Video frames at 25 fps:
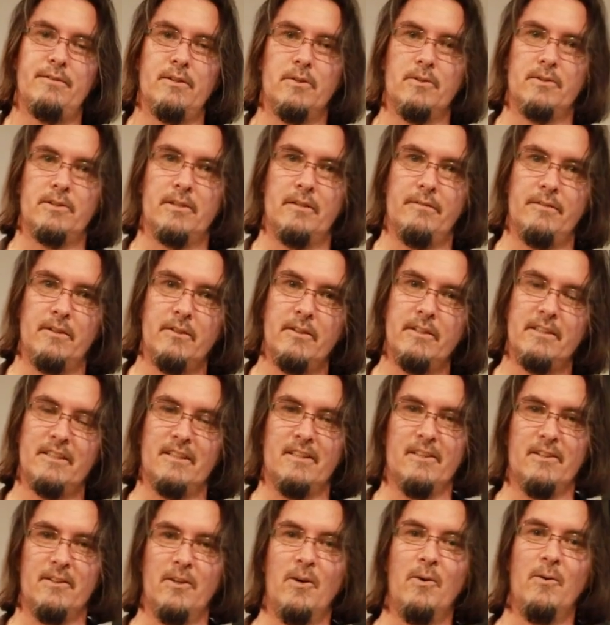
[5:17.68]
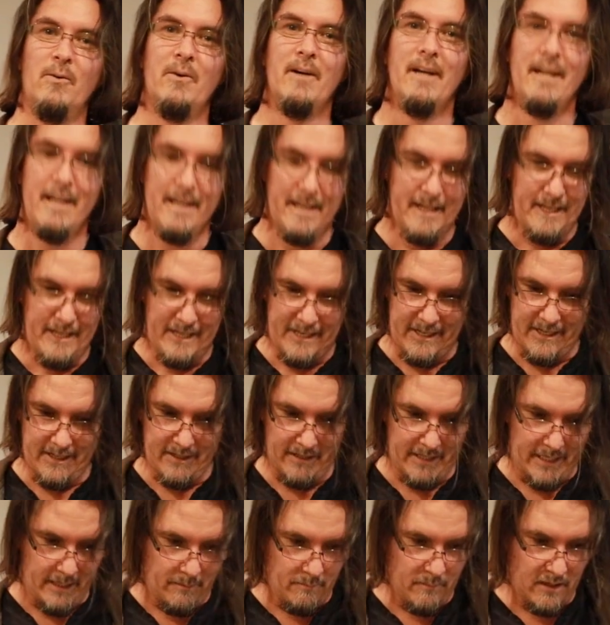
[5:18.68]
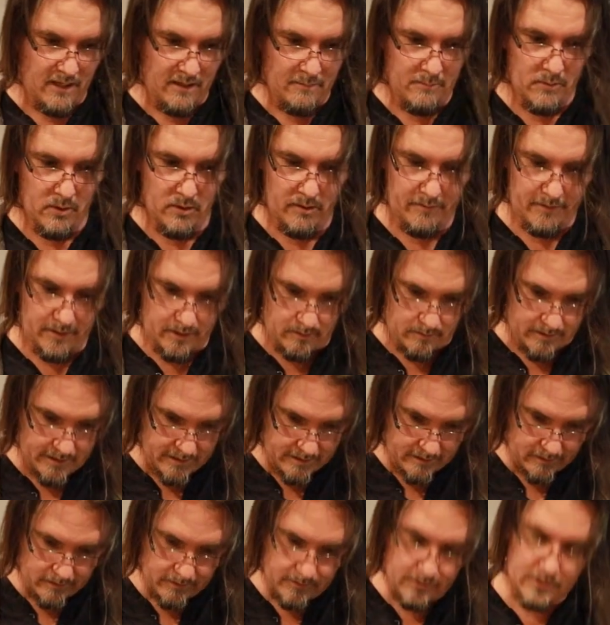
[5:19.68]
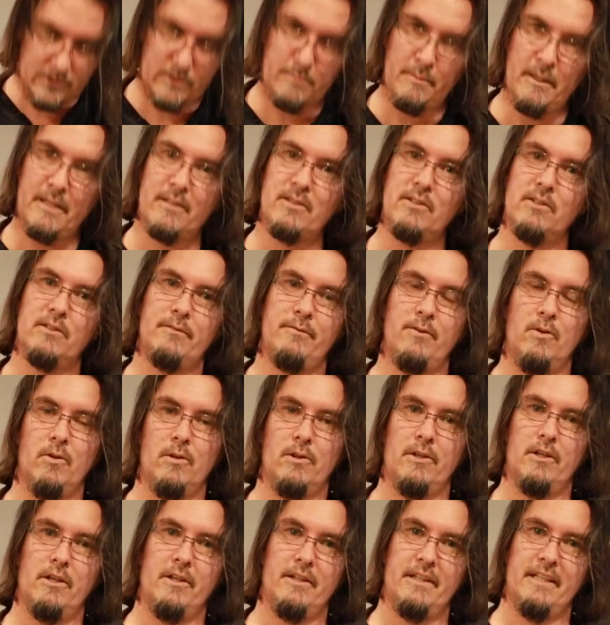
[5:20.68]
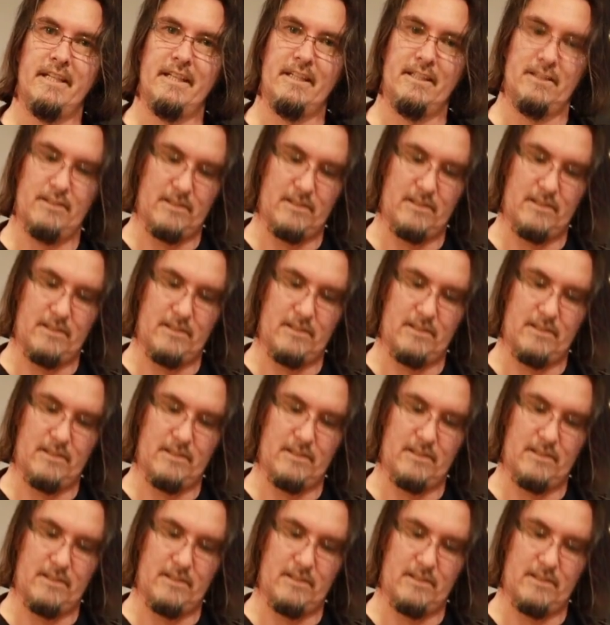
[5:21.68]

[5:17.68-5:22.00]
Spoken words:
filter there is a little, in my moving around, a little speck has fallen on there.